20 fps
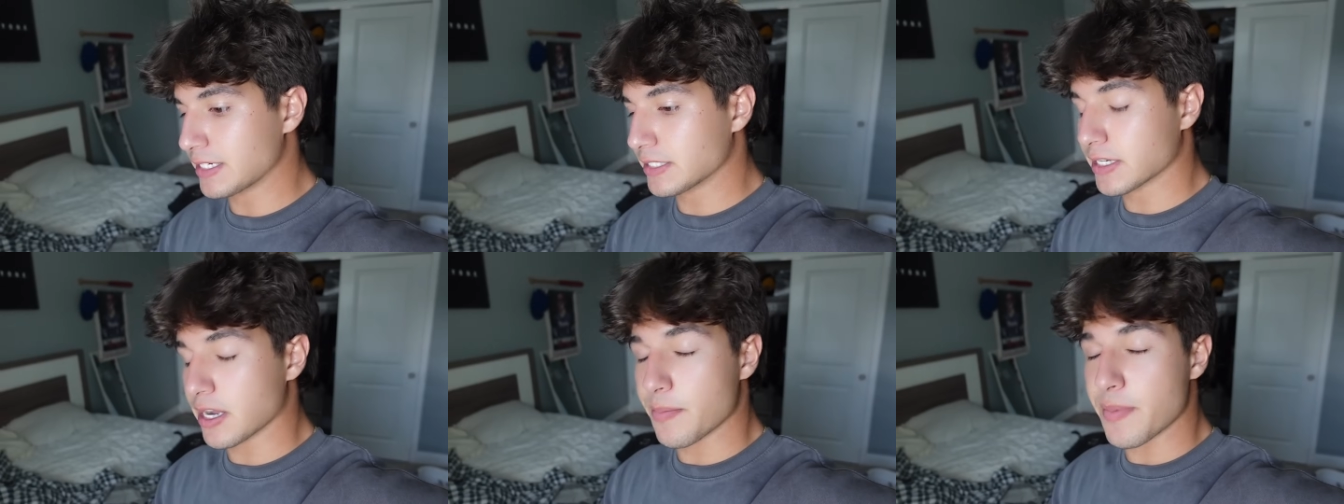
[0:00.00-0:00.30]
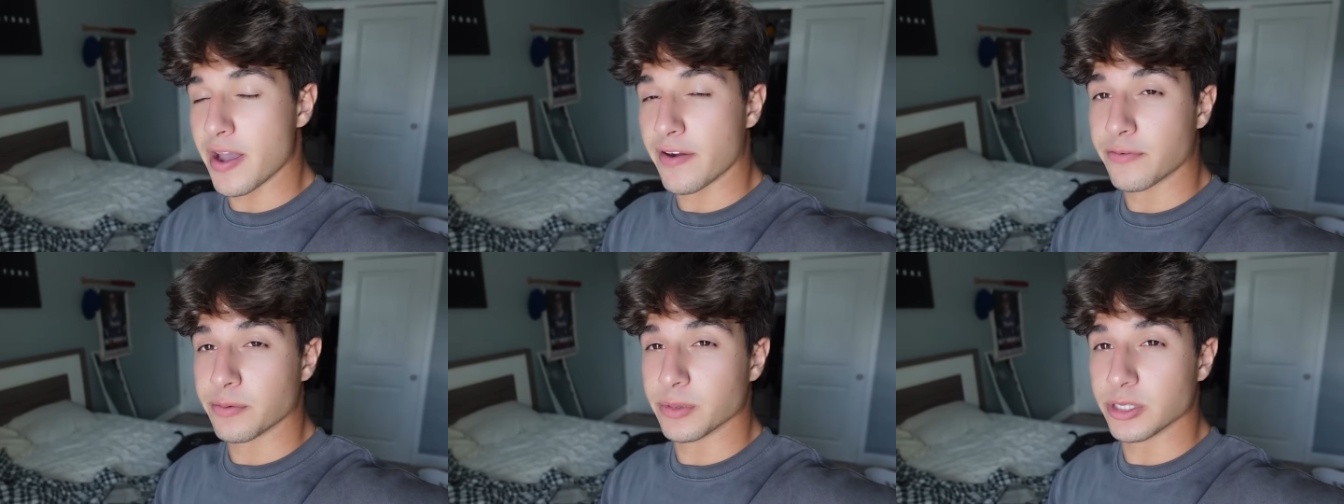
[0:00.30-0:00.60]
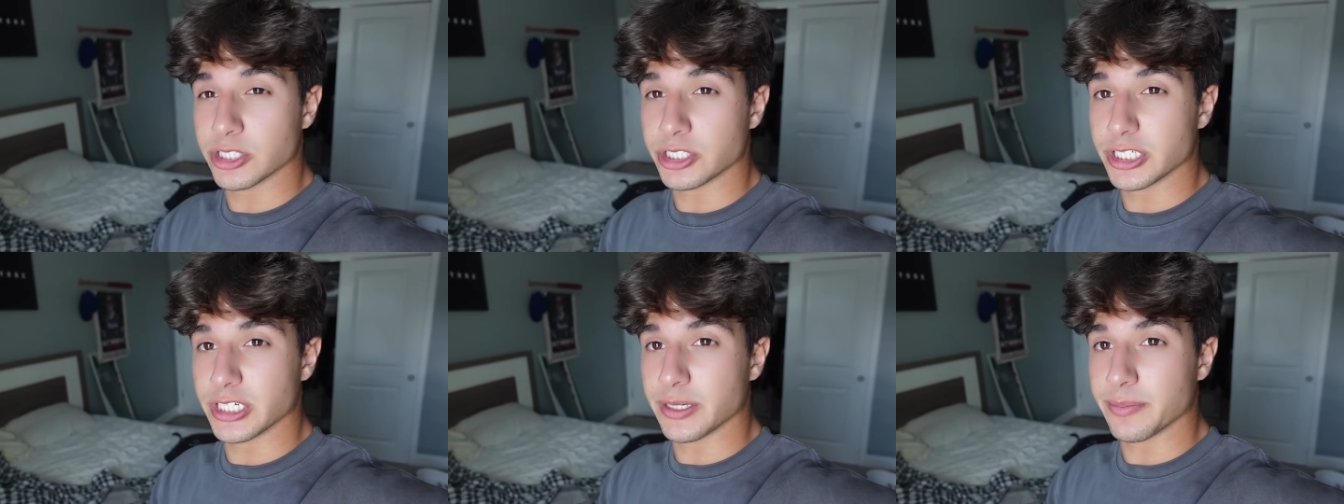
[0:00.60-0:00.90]
just got back from
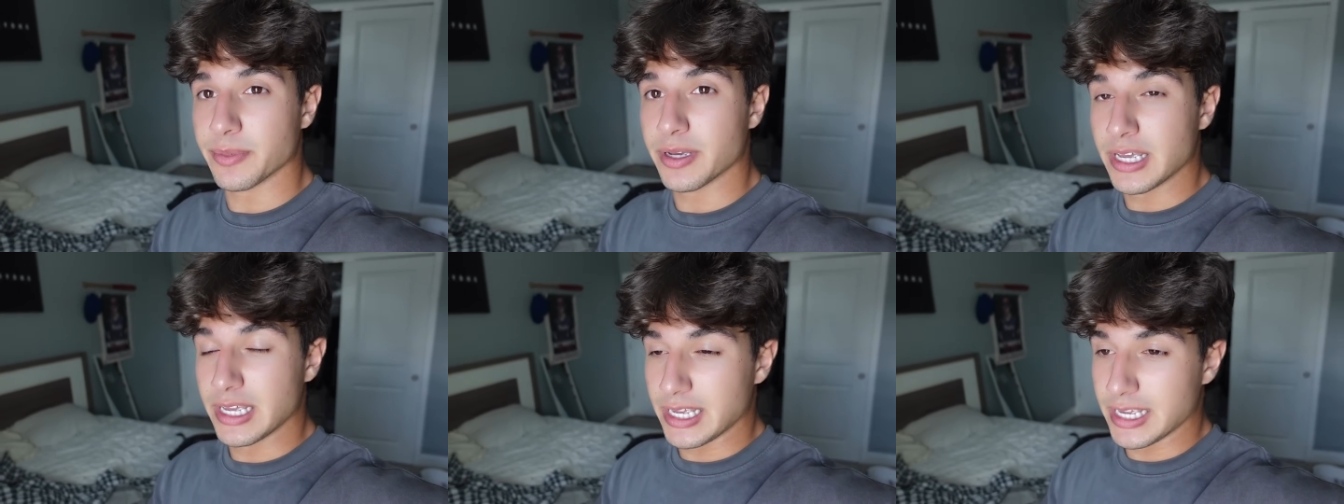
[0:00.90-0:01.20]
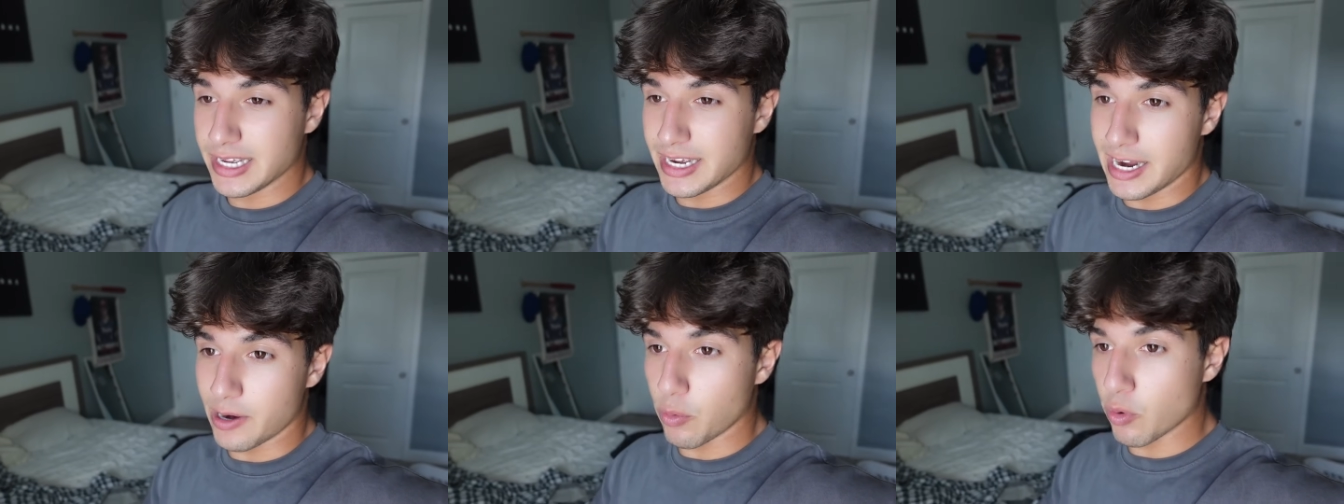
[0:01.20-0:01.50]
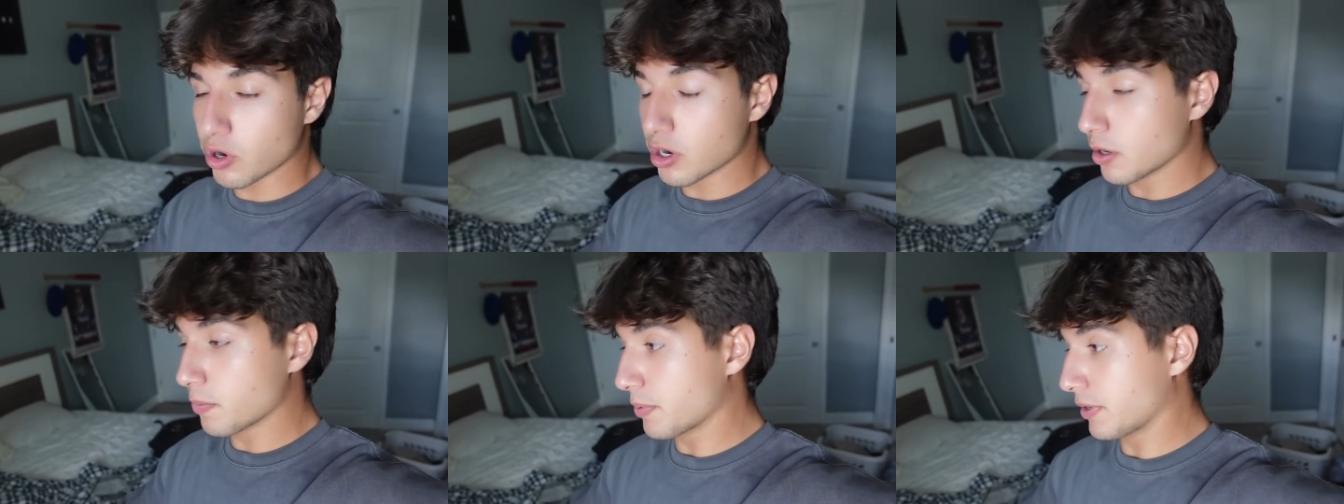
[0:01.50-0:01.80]
the gym. I
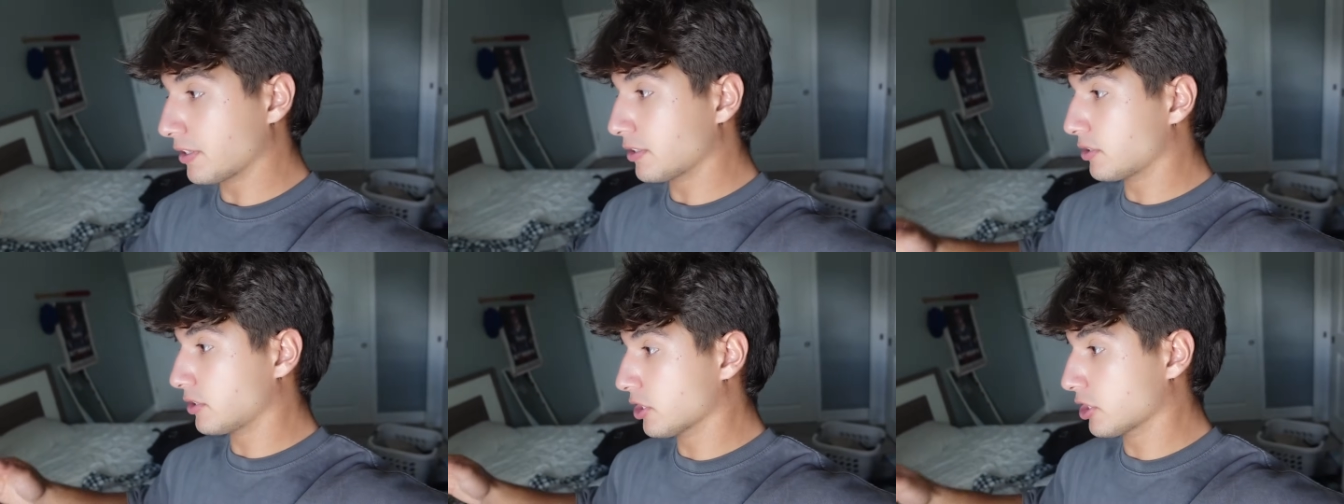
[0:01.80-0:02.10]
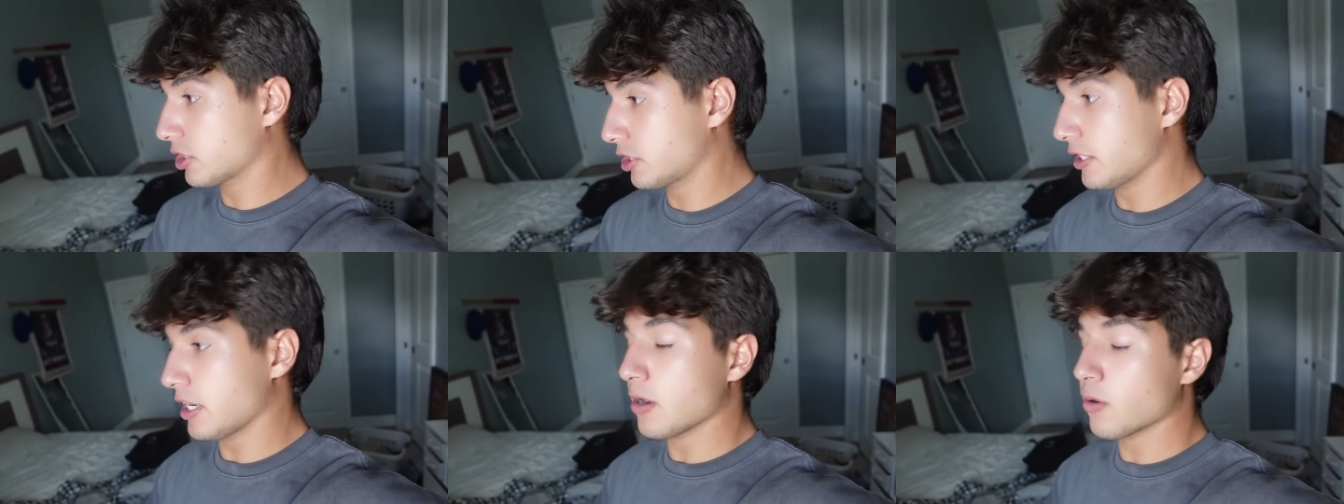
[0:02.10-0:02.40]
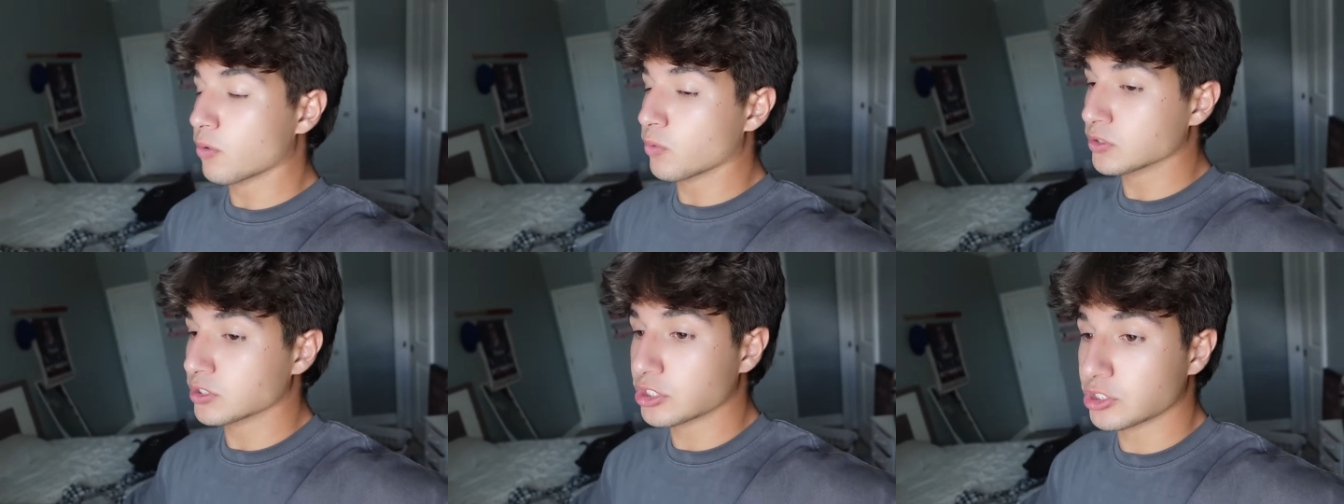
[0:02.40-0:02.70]
woke up, took a shower,
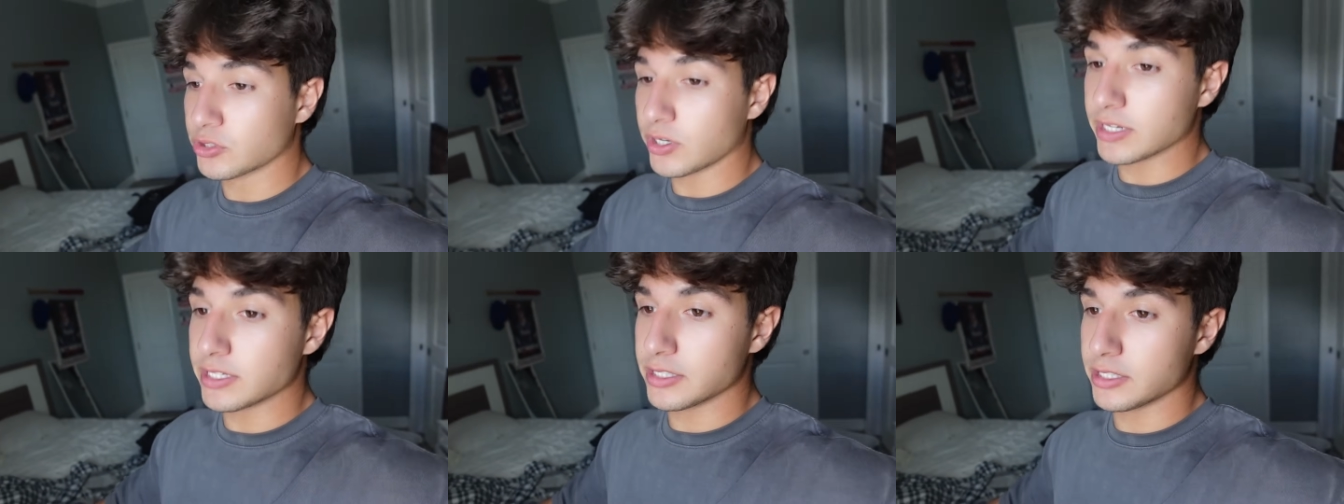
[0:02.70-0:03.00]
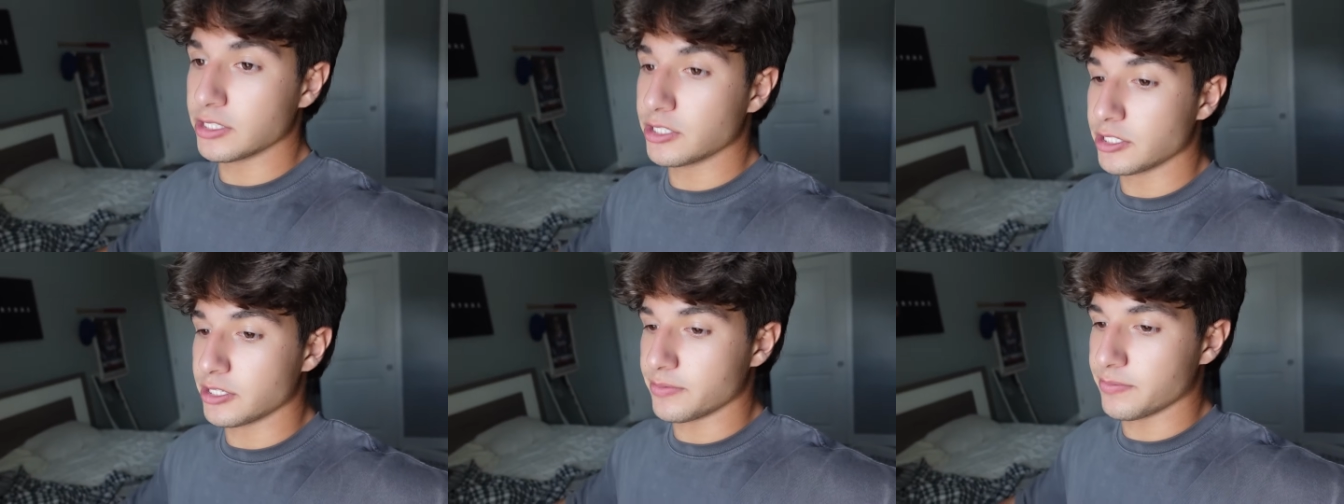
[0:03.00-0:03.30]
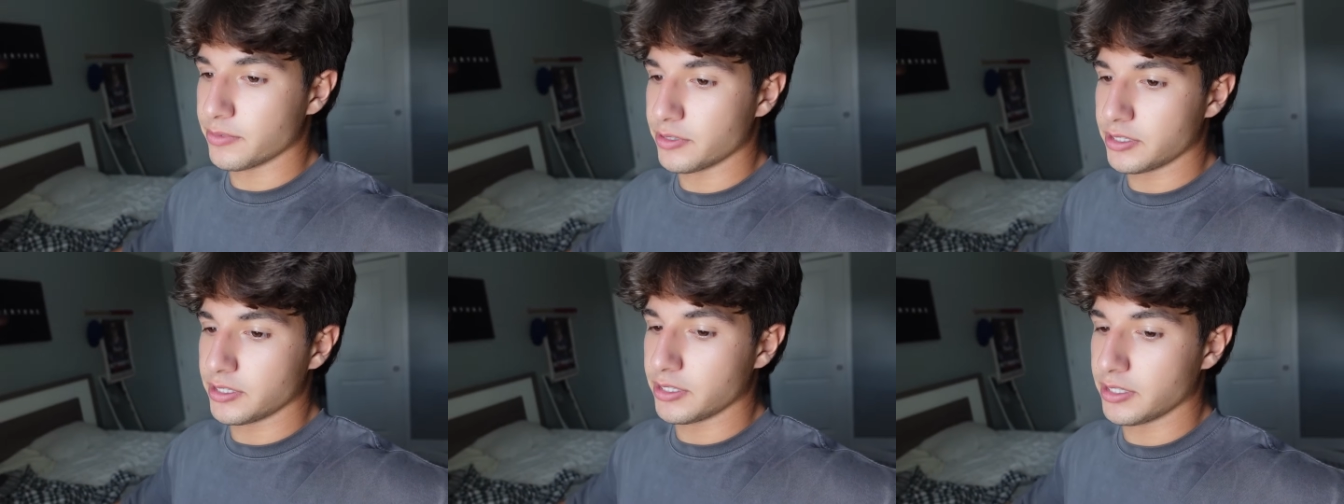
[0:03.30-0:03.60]
and went straight to the
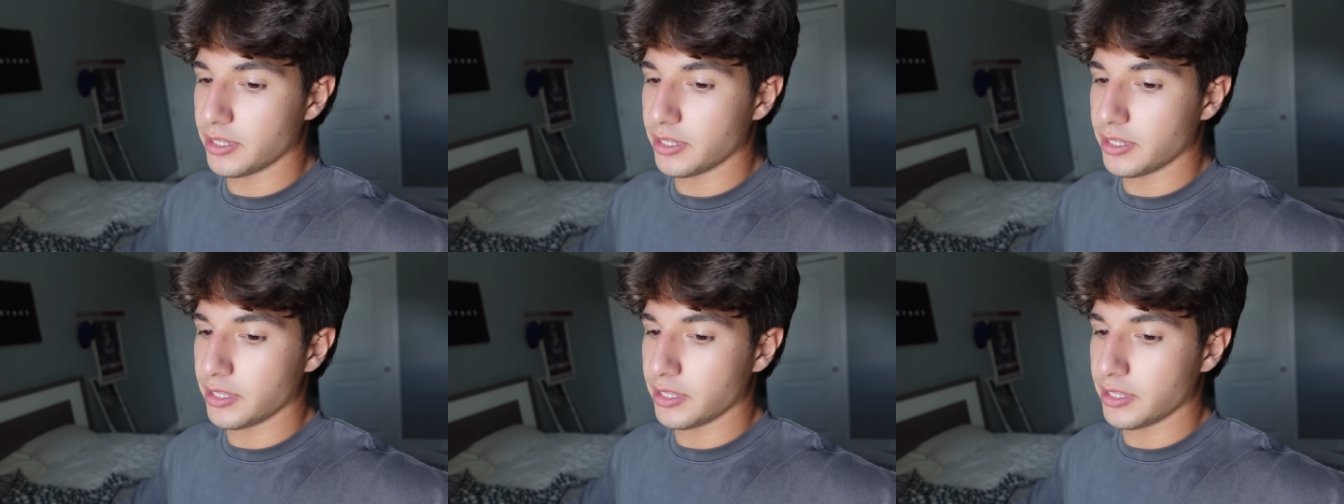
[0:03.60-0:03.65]
gym.